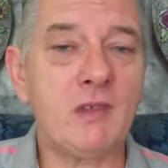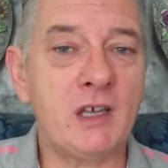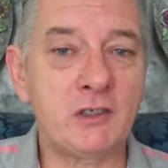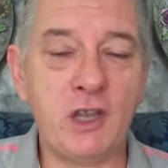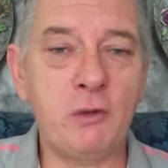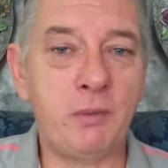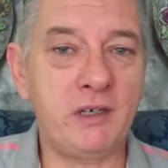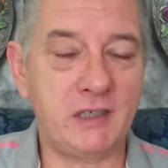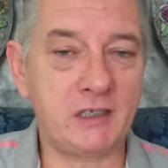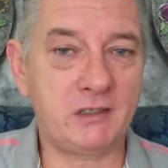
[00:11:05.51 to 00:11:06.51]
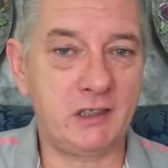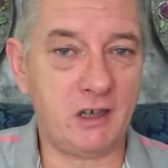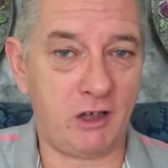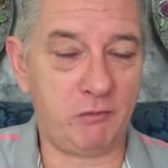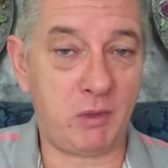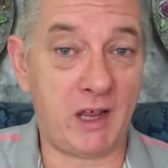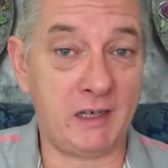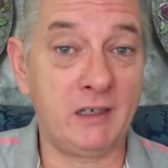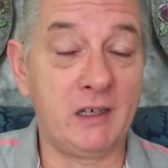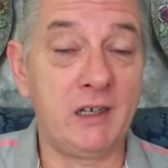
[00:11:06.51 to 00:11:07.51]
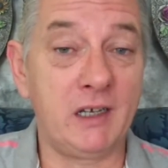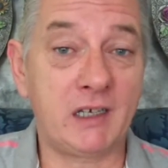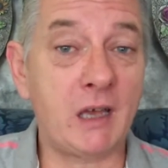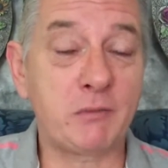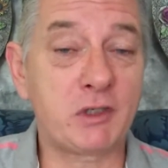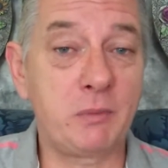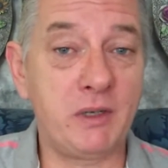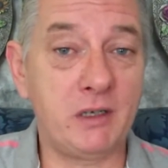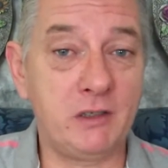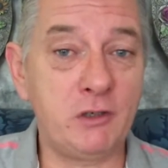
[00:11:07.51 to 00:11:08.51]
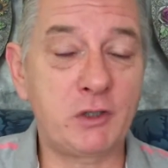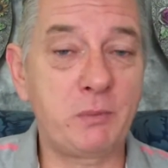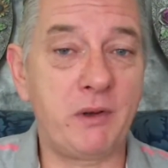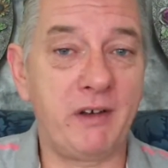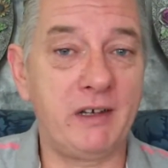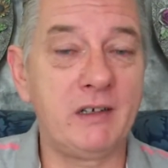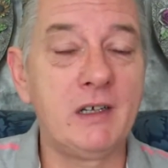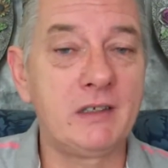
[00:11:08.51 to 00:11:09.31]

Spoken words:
has no predestined life plan. It comes to be a new spirit.